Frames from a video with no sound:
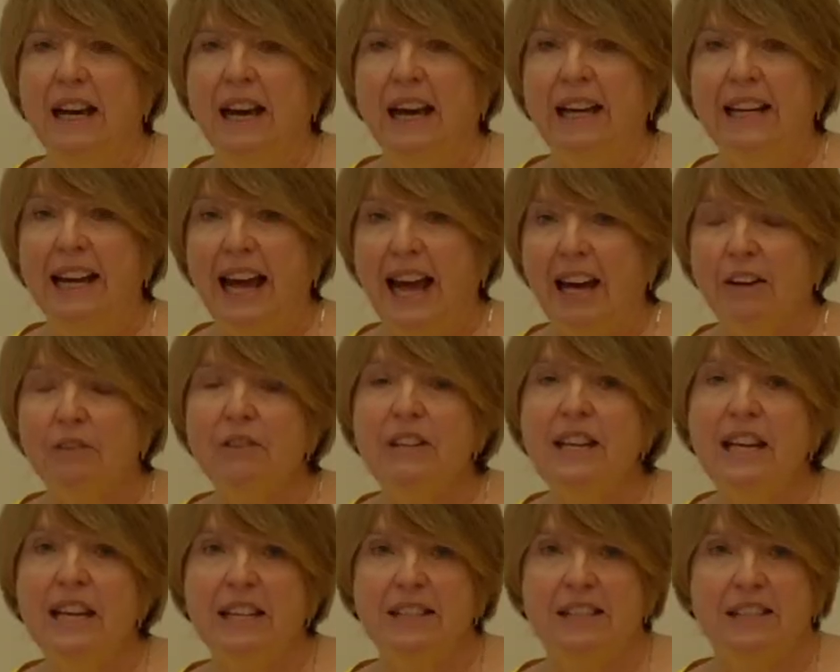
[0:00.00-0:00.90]
and how
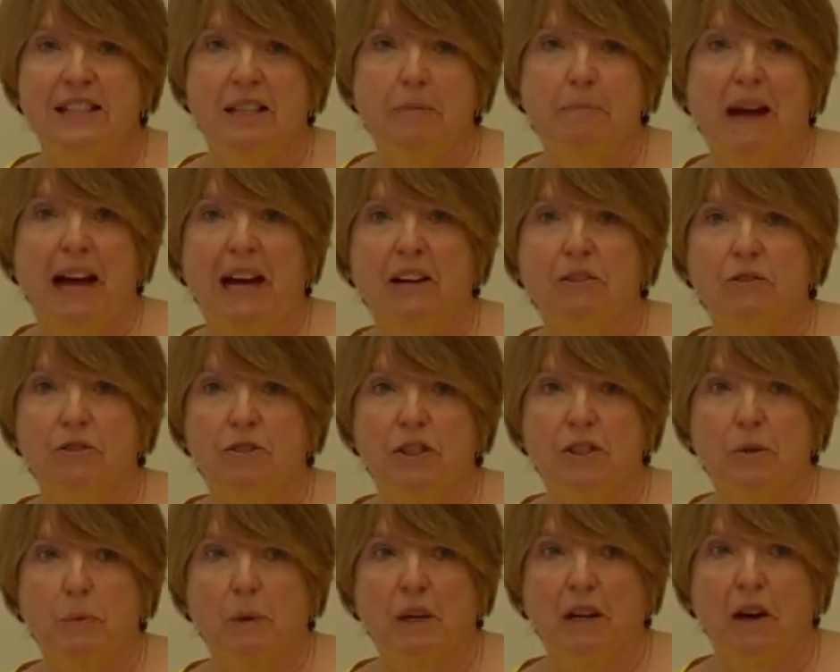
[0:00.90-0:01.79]
near to the
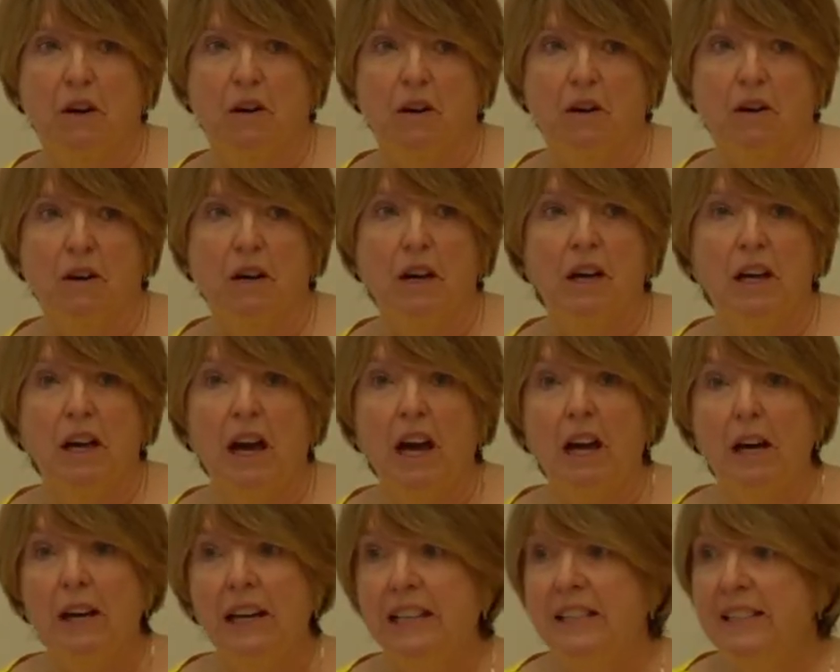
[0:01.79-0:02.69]
boundaries we are
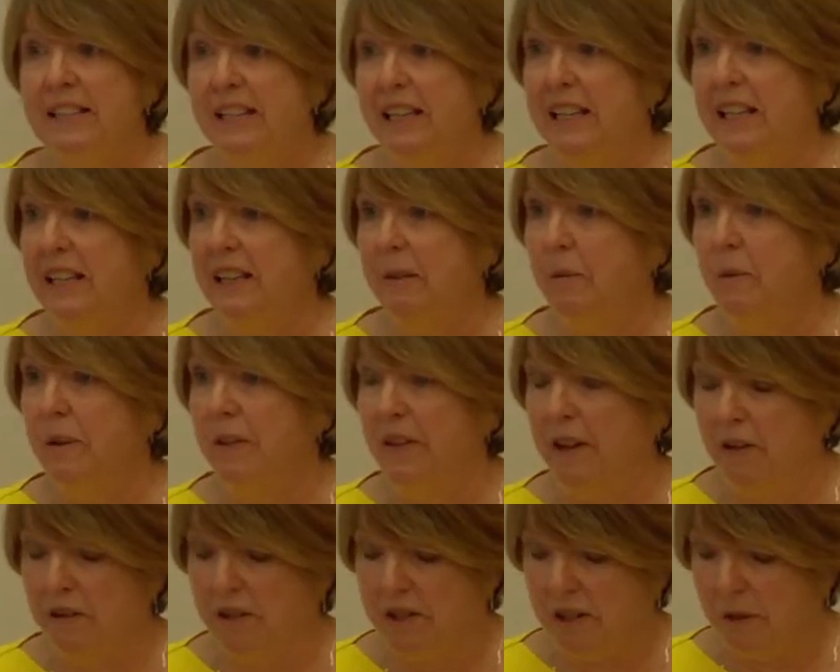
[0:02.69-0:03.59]
in dealing with
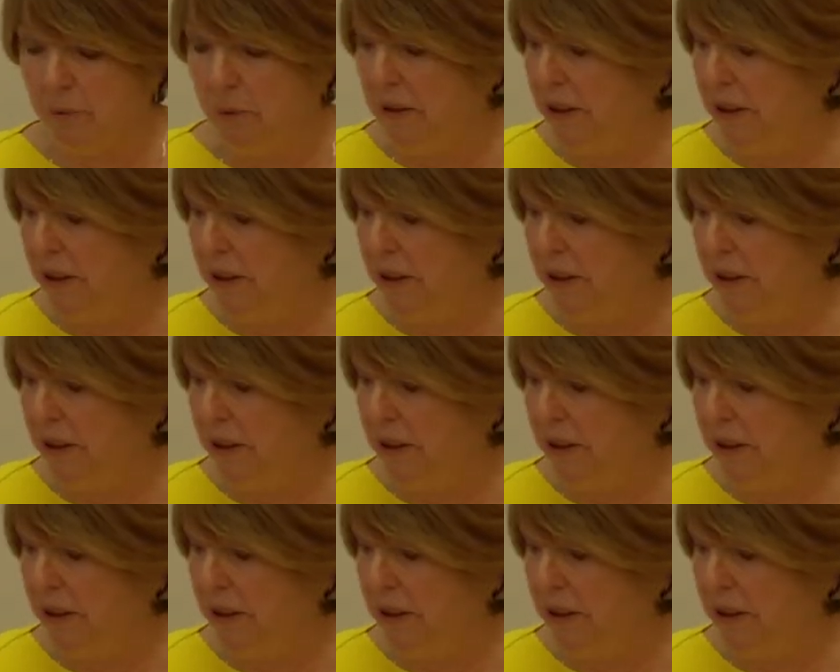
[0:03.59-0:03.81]
those